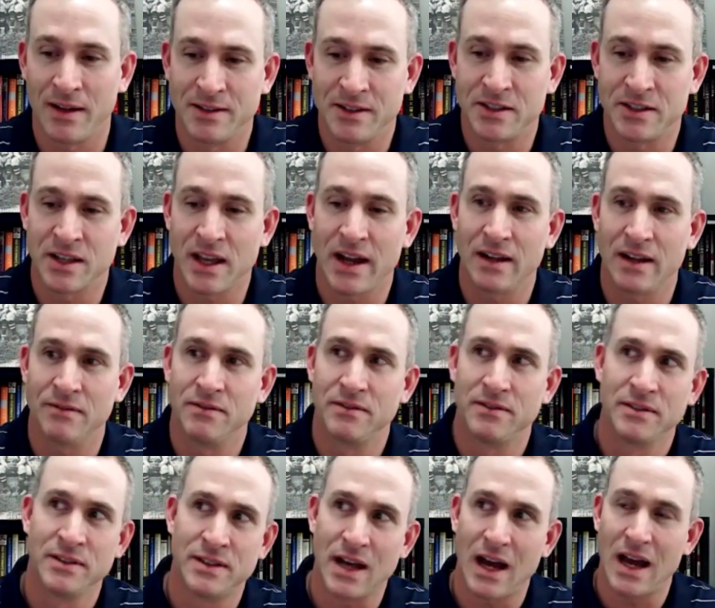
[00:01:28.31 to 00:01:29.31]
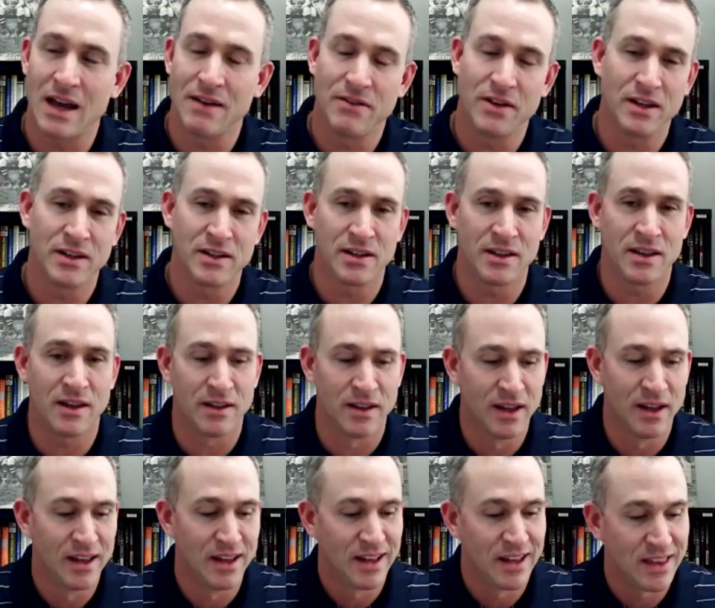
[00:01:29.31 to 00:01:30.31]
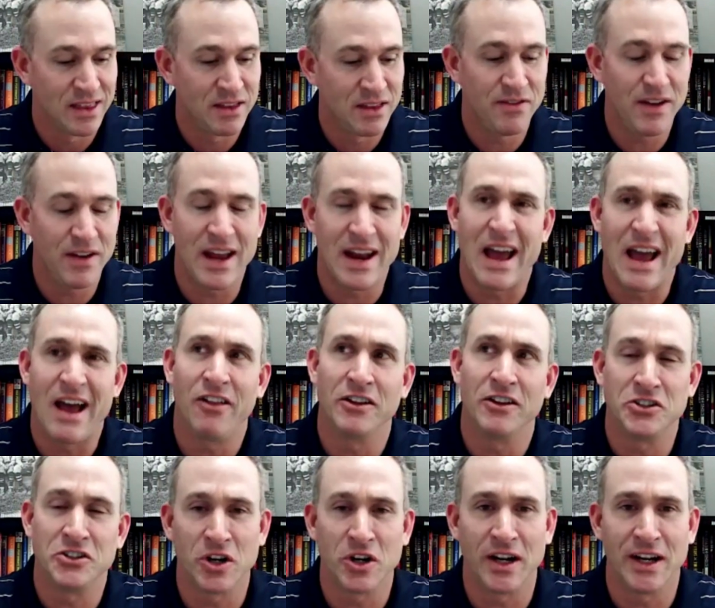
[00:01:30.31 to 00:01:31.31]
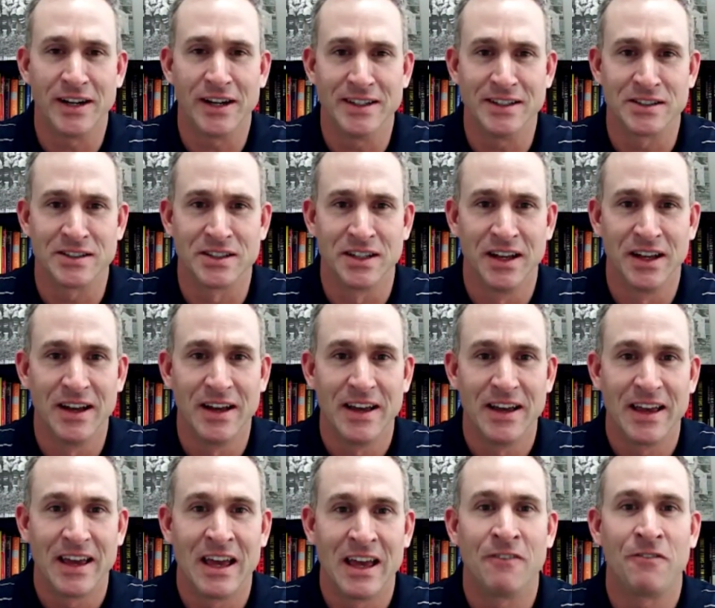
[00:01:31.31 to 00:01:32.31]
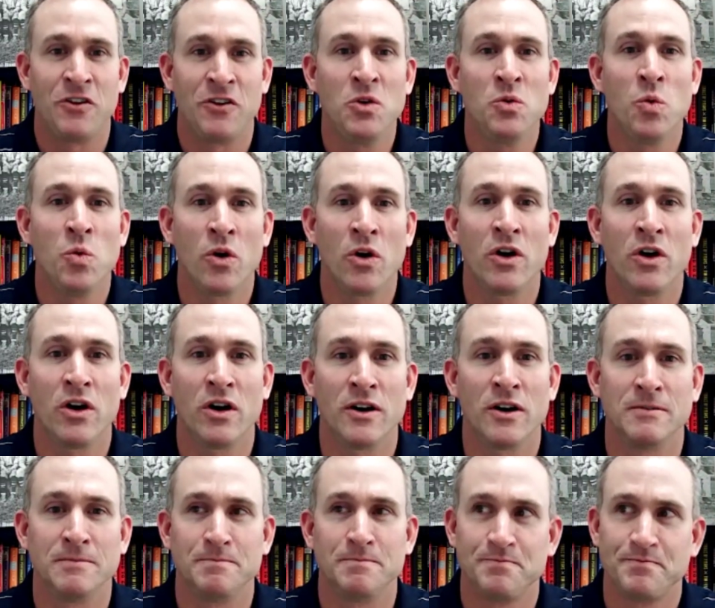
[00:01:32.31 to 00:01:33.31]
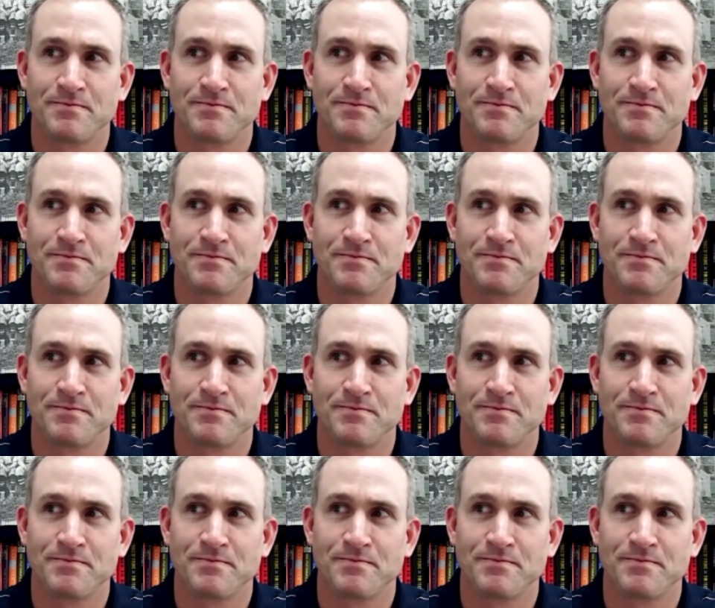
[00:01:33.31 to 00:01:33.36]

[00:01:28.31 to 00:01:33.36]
just kind of dive into the Van Allan train, is if you were